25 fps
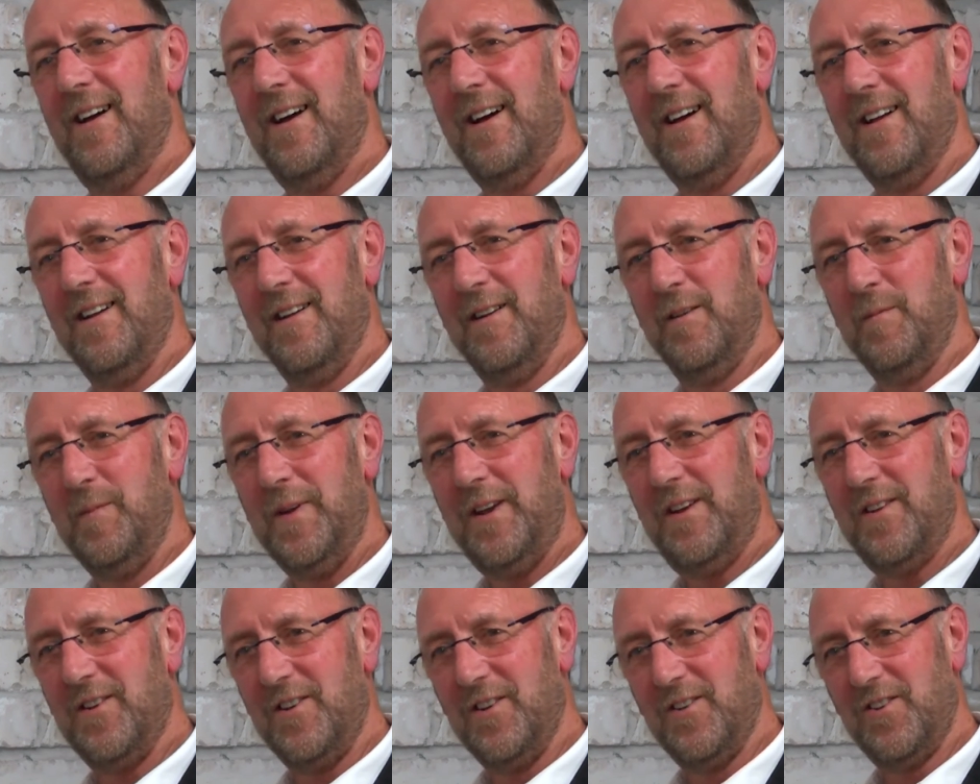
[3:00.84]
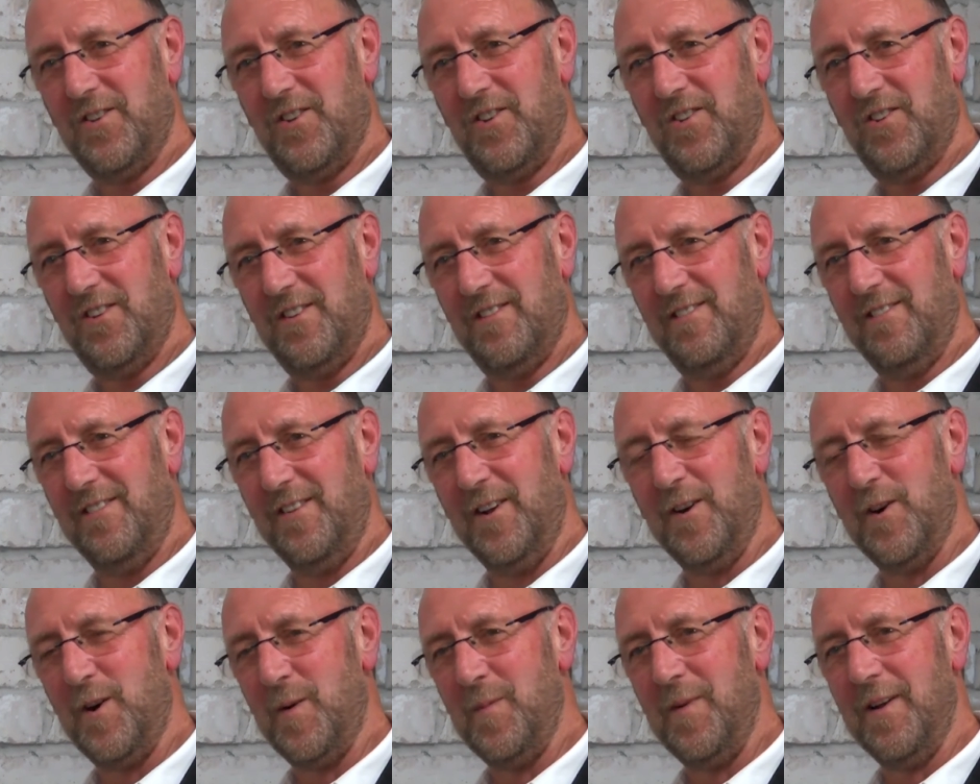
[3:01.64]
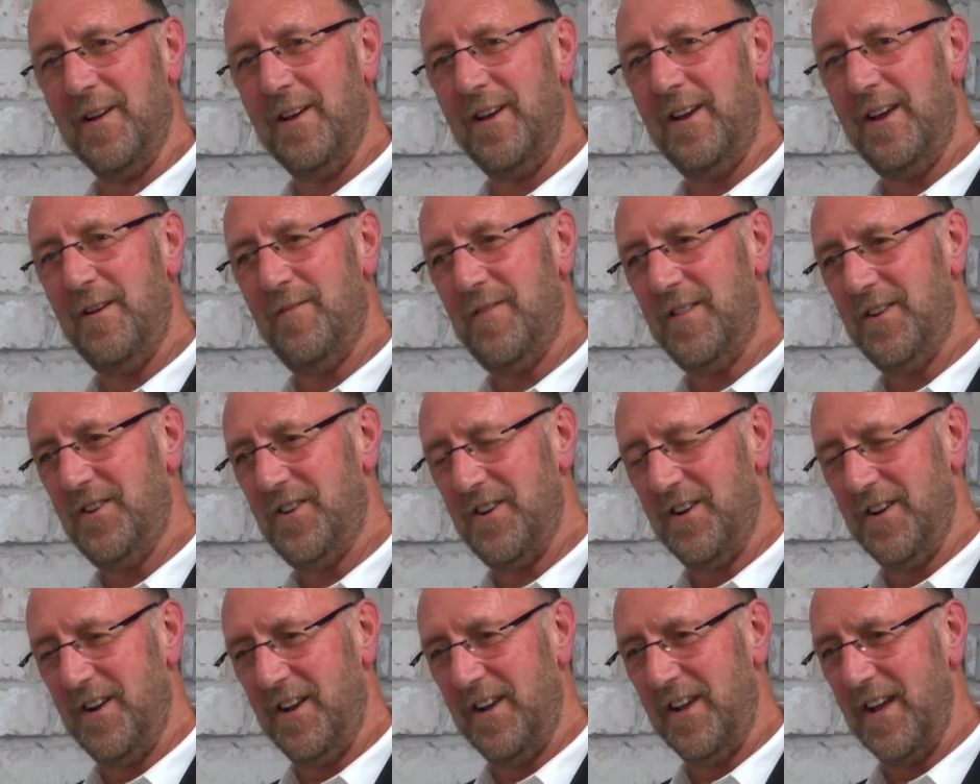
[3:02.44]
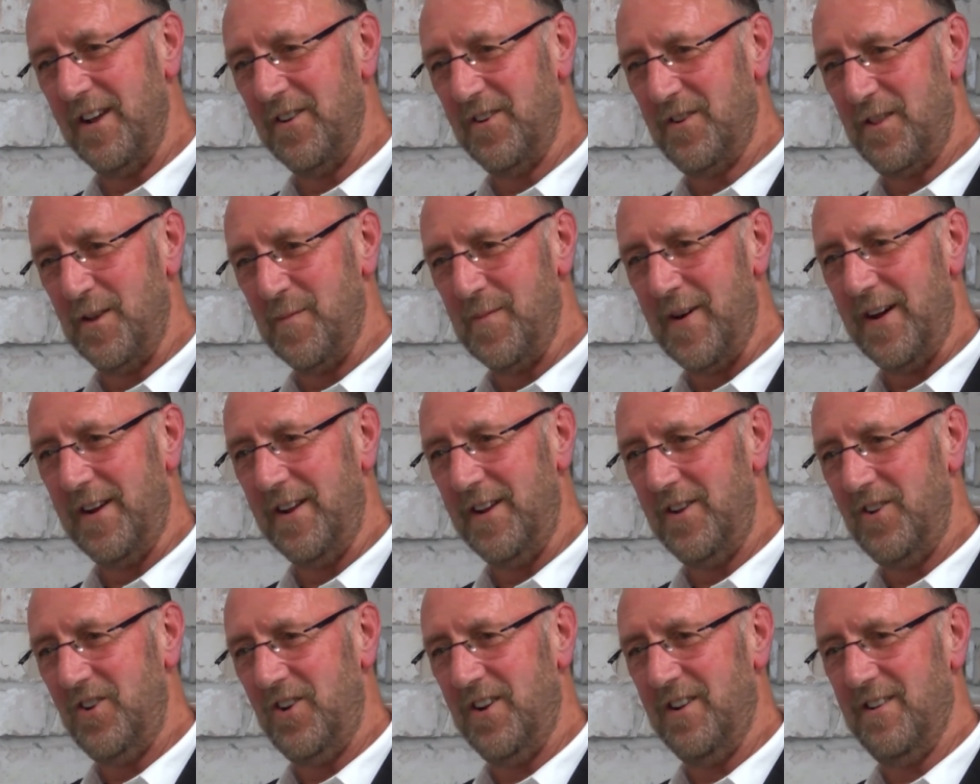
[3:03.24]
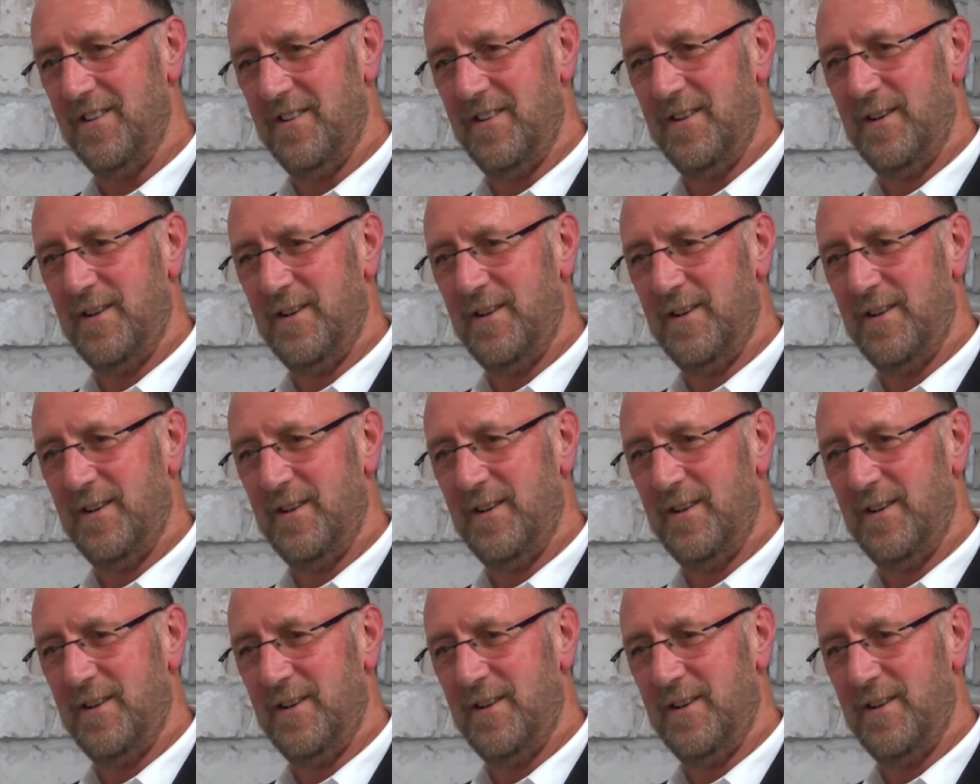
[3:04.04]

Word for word: Um, because normally, if they turn against the manager,